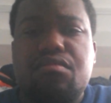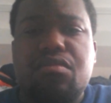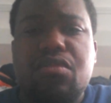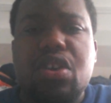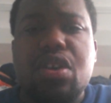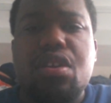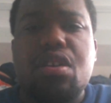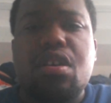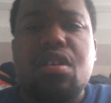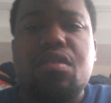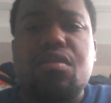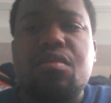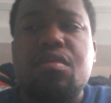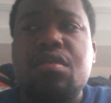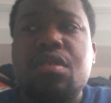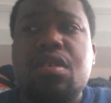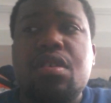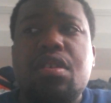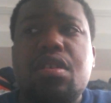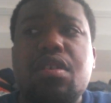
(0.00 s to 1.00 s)

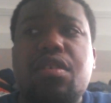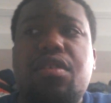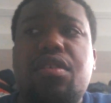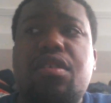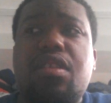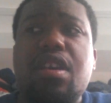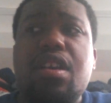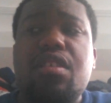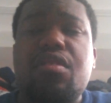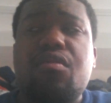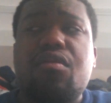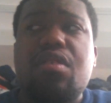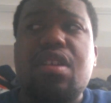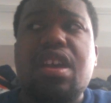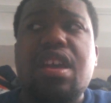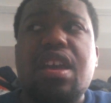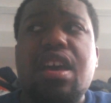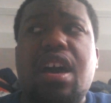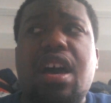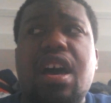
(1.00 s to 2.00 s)
the
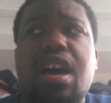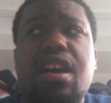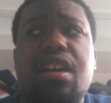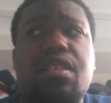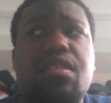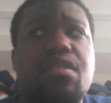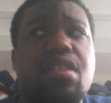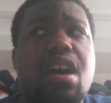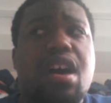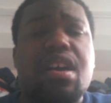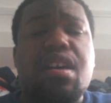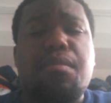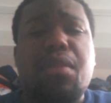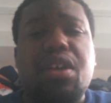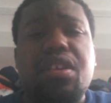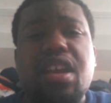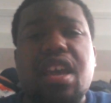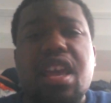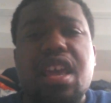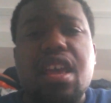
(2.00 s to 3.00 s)
scenery. Talk
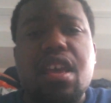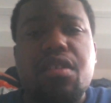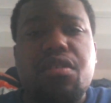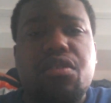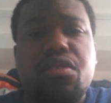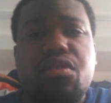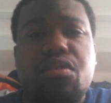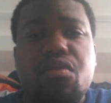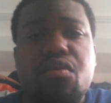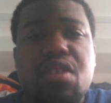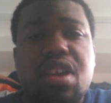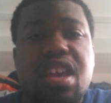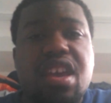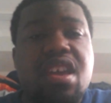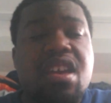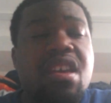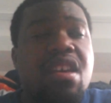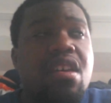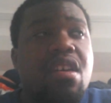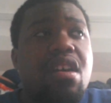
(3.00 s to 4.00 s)
about the
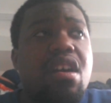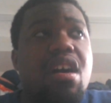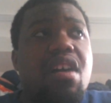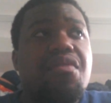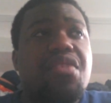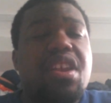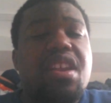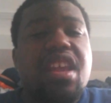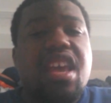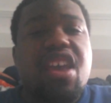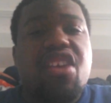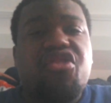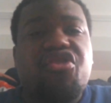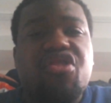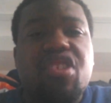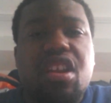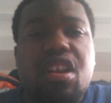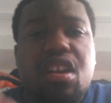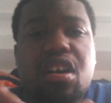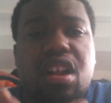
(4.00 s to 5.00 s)
history of the
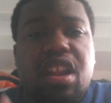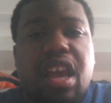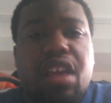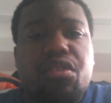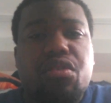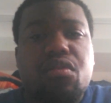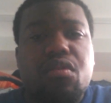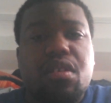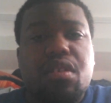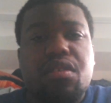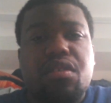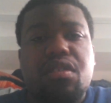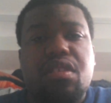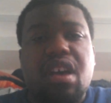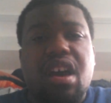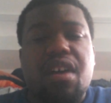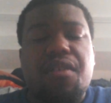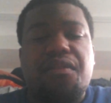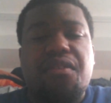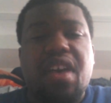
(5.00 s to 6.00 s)
nation and all that sort of
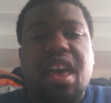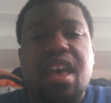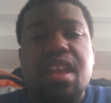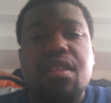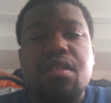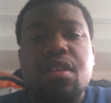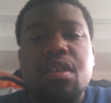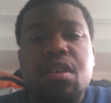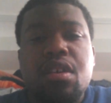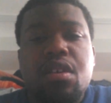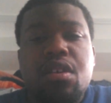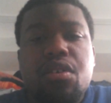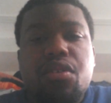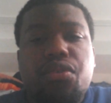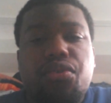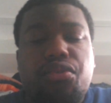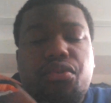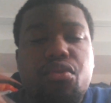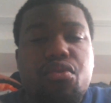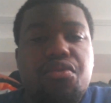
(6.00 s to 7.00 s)
stuff. And
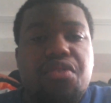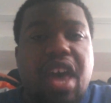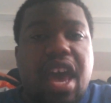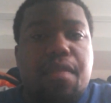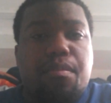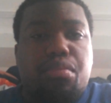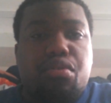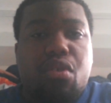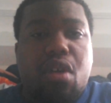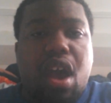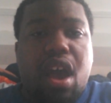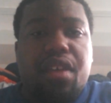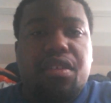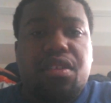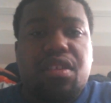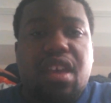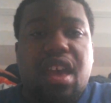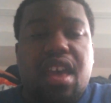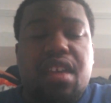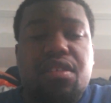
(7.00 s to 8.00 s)
through that
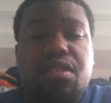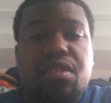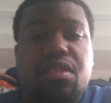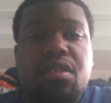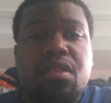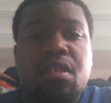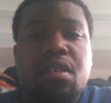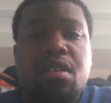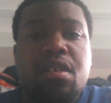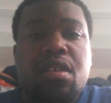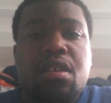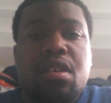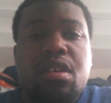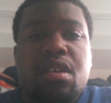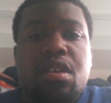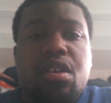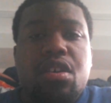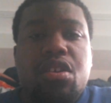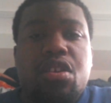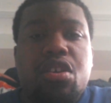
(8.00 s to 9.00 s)
process,
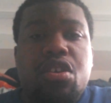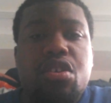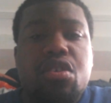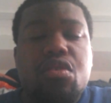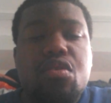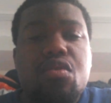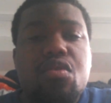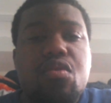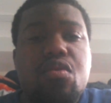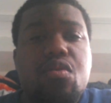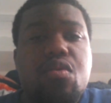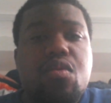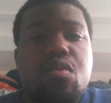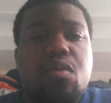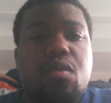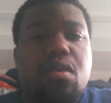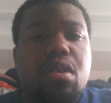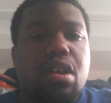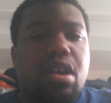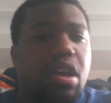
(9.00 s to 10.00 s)

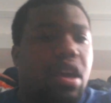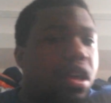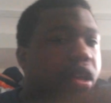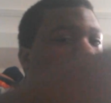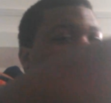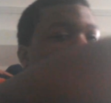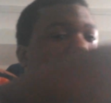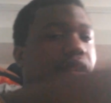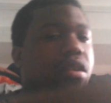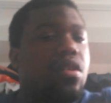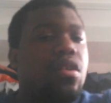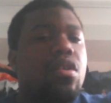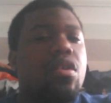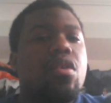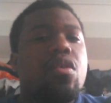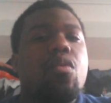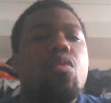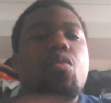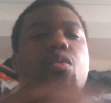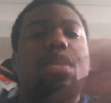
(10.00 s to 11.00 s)
you
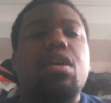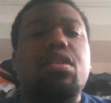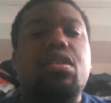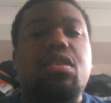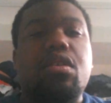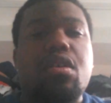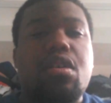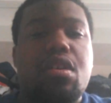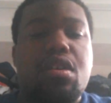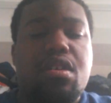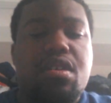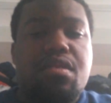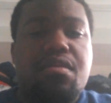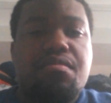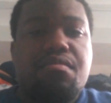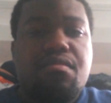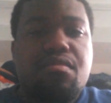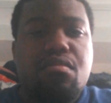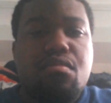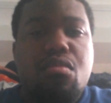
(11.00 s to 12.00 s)
will
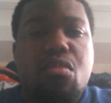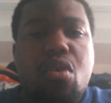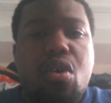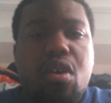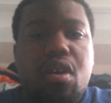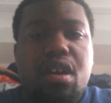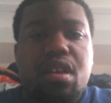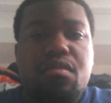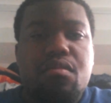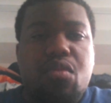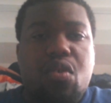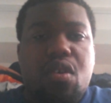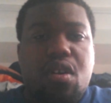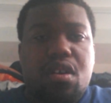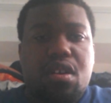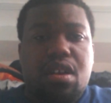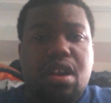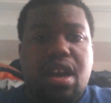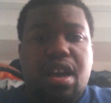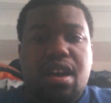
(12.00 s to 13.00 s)
learn more and
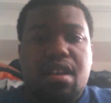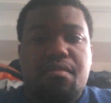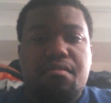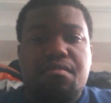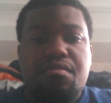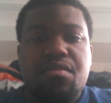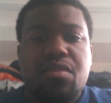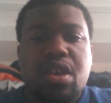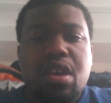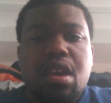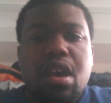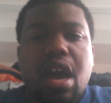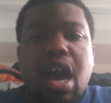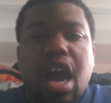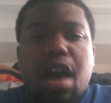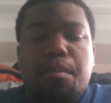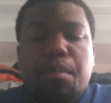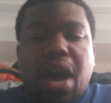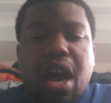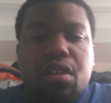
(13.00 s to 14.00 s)
more
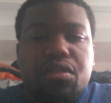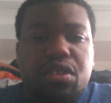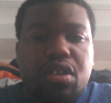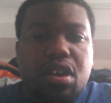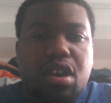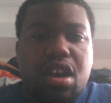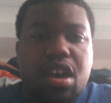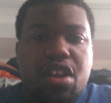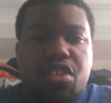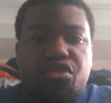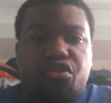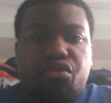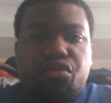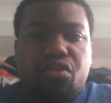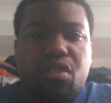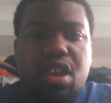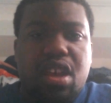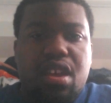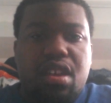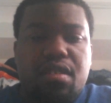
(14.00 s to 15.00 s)
about the
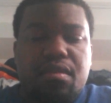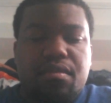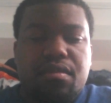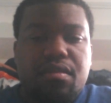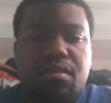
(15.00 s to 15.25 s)
country,